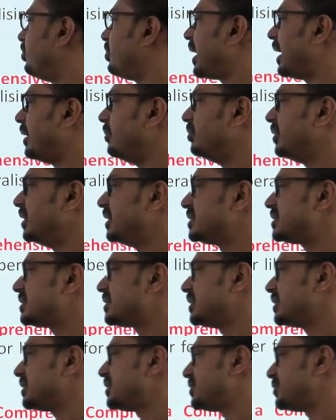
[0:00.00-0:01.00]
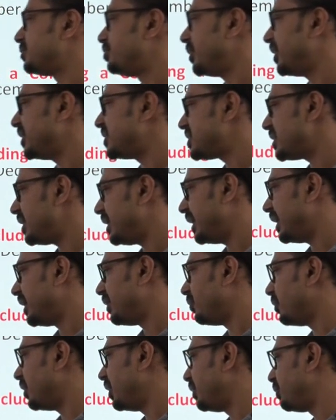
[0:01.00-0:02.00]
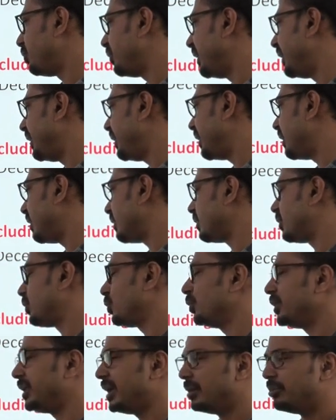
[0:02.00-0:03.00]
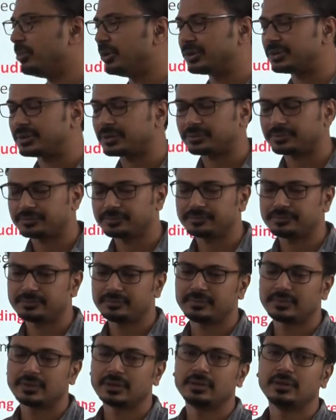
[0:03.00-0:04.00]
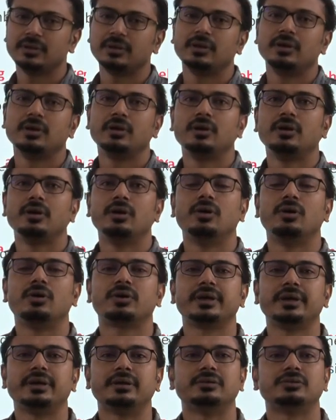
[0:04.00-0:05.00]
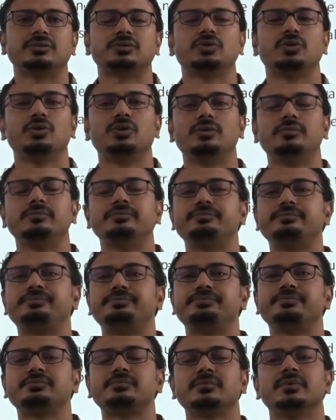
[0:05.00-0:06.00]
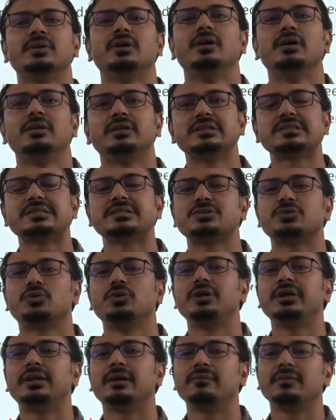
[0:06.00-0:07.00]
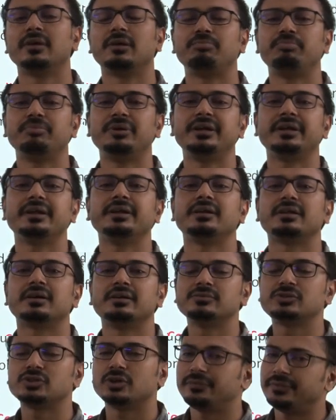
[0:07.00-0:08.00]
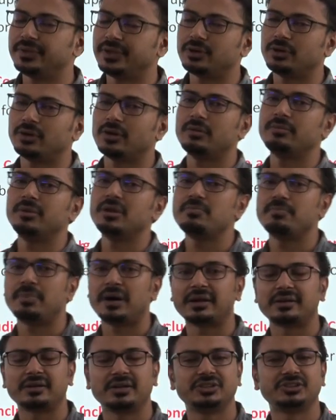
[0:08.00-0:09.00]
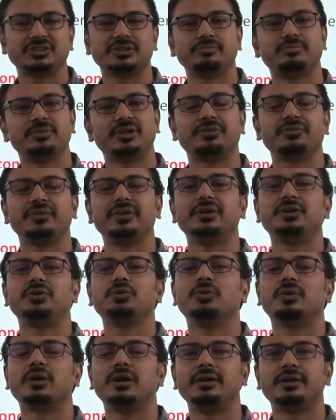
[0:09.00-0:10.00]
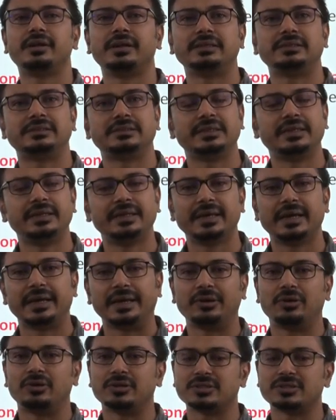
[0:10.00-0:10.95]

Prime Minister's special envoy to India, Tony Abbott. Okay, so this is good development in terms of economic partnership between two countries, India and